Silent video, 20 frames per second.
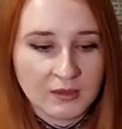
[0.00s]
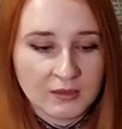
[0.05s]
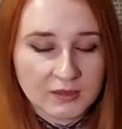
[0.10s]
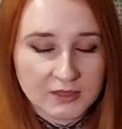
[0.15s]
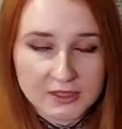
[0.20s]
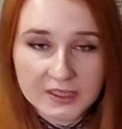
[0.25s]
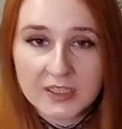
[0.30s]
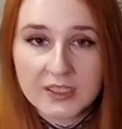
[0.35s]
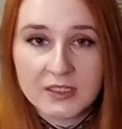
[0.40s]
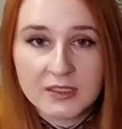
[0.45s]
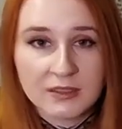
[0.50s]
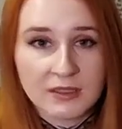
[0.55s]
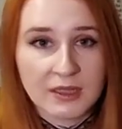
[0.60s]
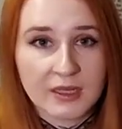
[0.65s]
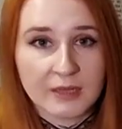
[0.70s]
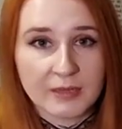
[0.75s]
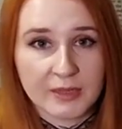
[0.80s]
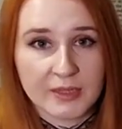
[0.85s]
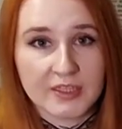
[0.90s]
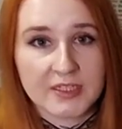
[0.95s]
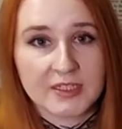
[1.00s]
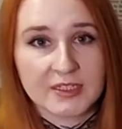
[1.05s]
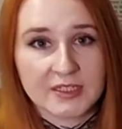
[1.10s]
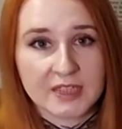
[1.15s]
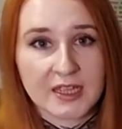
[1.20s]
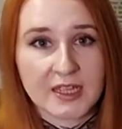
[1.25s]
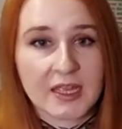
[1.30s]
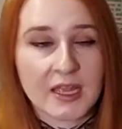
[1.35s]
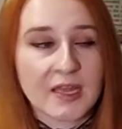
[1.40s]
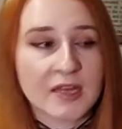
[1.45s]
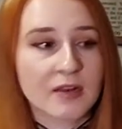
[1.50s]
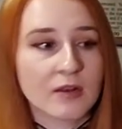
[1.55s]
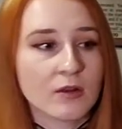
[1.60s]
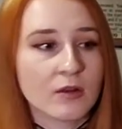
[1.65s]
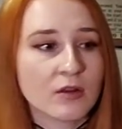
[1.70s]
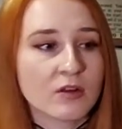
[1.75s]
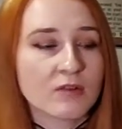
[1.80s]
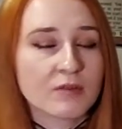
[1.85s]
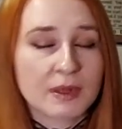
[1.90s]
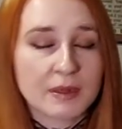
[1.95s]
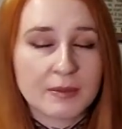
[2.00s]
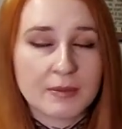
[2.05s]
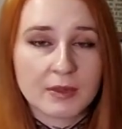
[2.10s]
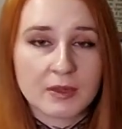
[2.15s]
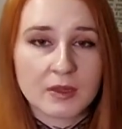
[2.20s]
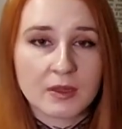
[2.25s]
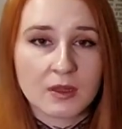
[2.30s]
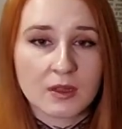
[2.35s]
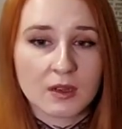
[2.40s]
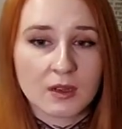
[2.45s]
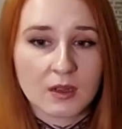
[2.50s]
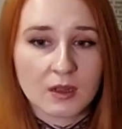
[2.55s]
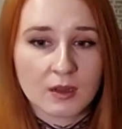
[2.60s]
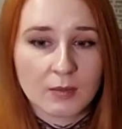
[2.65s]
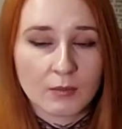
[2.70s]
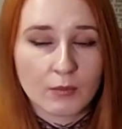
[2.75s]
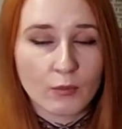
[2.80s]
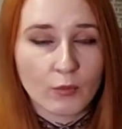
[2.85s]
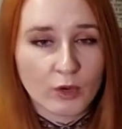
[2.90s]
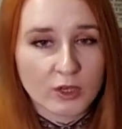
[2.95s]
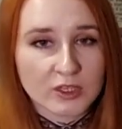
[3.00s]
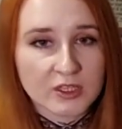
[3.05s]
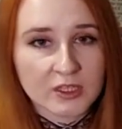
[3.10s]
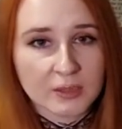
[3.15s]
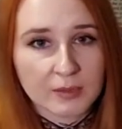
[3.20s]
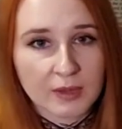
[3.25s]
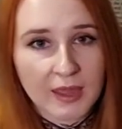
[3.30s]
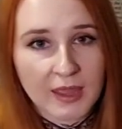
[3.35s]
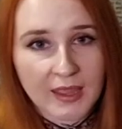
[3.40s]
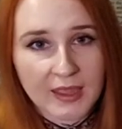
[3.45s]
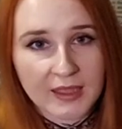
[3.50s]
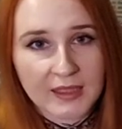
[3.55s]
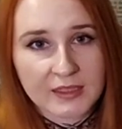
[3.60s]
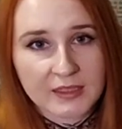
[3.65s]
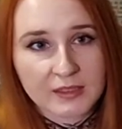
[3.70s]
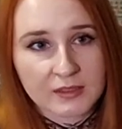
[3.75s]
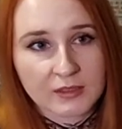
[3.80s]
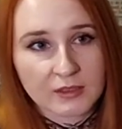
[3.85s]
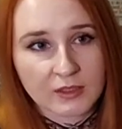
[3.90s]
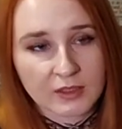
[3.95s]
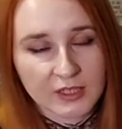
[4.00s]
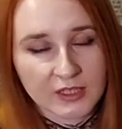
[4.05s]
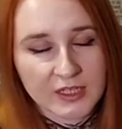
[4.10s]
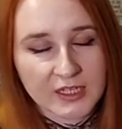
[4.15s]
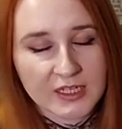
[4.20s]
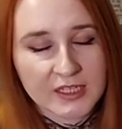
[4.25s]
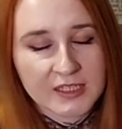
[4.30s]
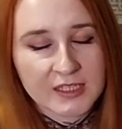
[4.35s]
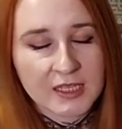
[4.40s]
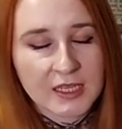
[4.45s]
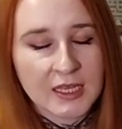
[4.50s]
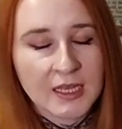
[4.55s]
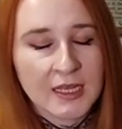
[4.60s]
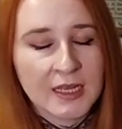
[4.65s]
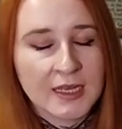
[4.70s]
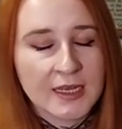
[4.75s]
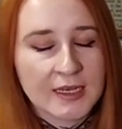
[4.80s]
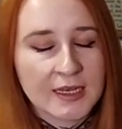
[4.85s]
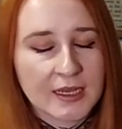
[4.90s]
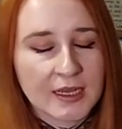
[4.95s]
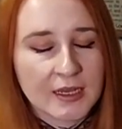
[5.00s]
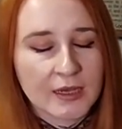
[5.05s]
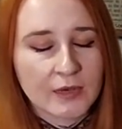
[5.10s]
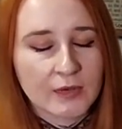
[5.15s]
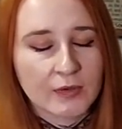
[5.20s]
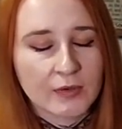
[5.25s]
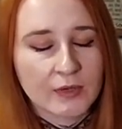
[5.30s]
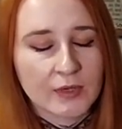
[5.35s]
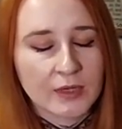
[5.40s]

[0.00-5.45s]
still an amazing deck, and a lot of people were still playing it early days. Now